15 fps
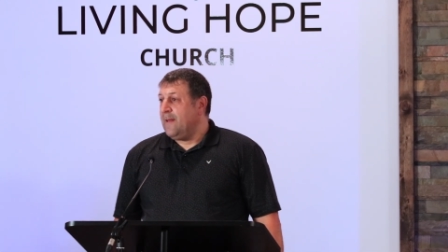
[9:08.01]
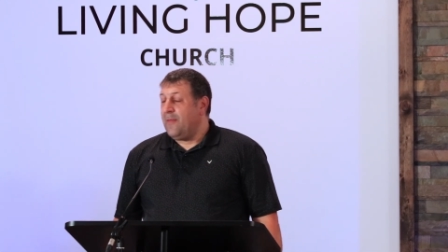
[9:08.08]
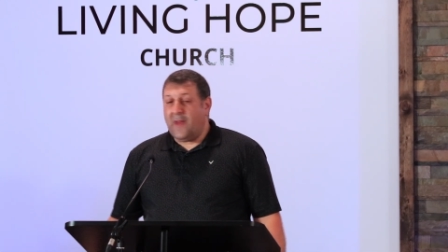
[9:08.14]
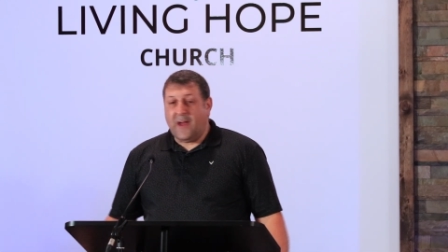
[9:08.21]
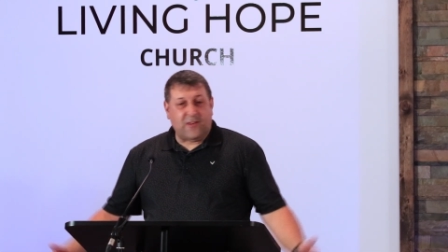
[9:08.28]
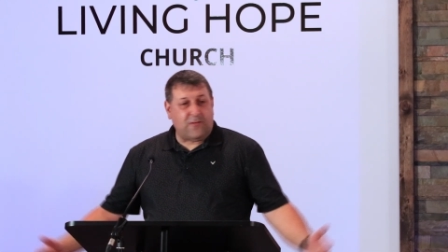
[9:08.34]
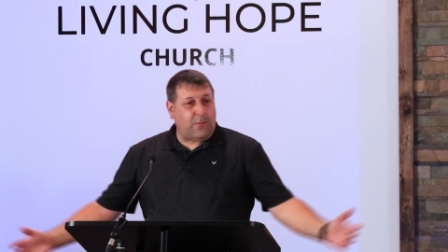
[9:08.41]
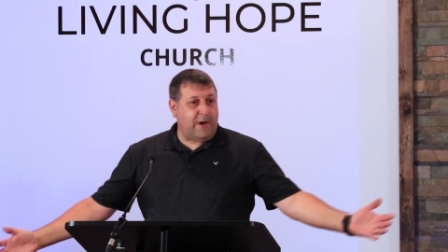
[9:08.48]

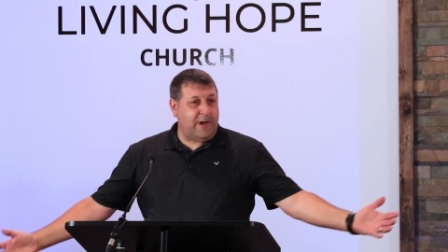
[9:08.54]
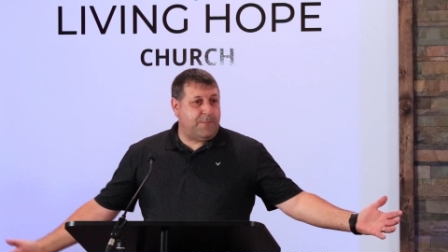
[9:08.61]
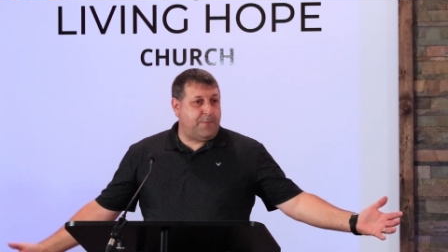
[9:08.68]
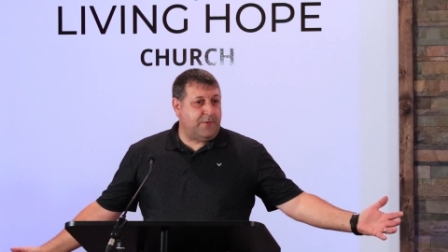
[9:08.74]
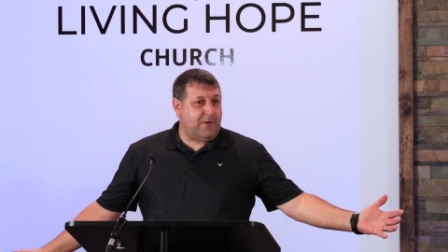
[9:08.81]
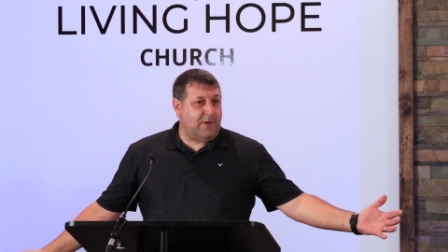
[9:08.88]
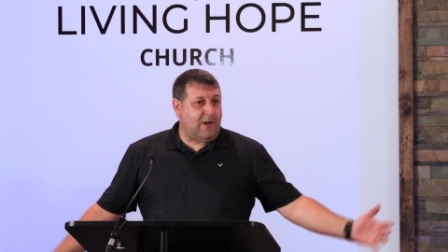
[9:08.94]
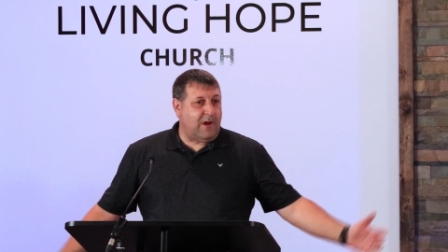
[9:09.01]
That's why He
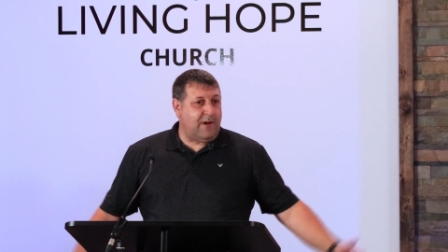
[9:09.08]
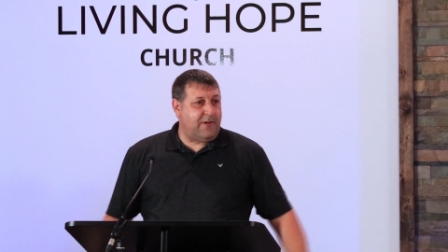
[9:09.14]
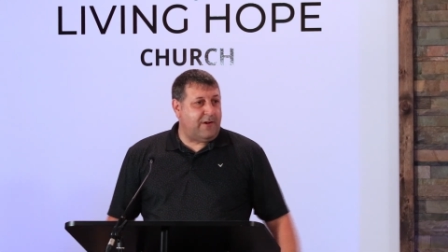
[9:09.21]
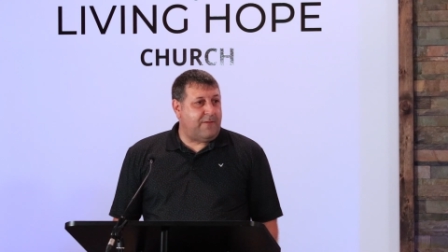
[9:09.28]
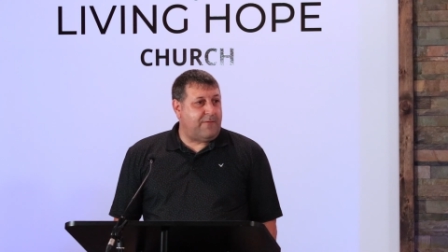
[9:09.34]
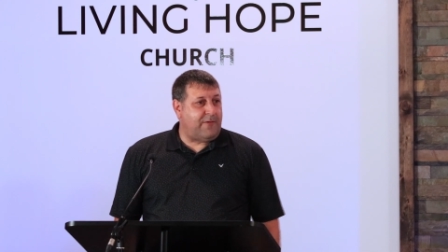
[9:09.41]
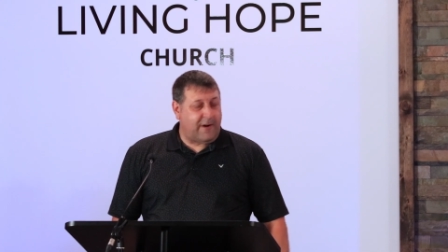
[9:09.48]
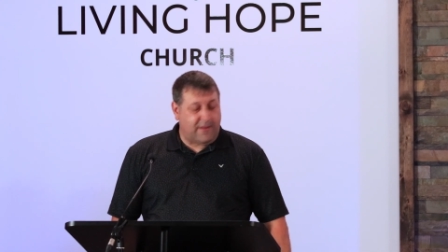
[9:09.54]
put the law there
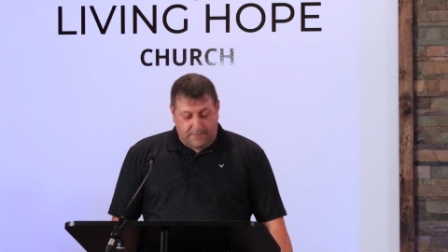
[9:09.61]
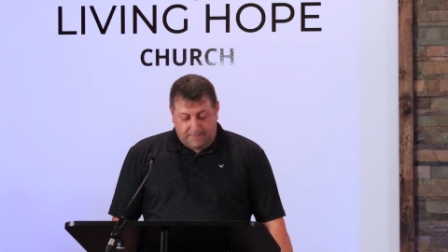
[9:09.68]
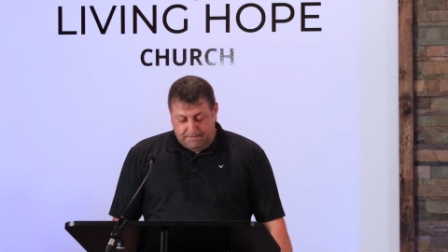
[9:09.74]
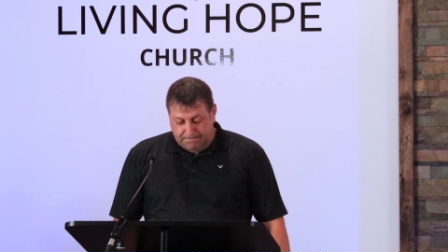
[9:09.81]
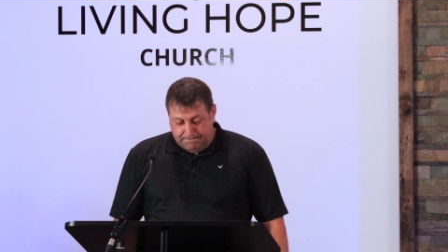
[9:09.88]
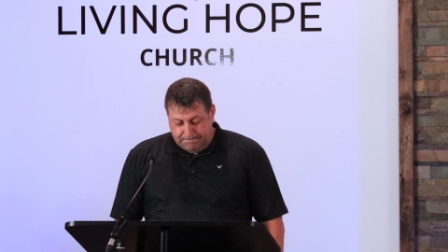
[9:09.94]
in front of them.